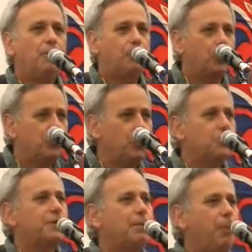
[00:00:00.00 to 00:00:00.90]

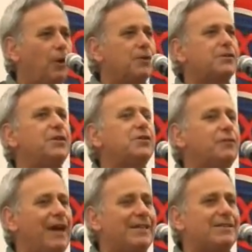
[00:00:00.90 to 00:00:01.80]
produced the policies
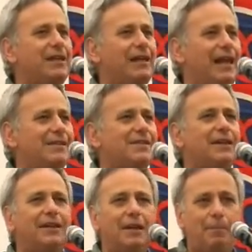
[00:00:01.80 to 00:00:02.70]
of ethnic
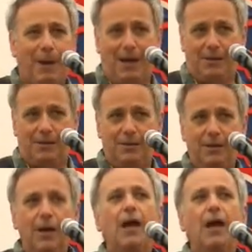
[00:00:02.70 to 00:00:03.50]
cleansing in the past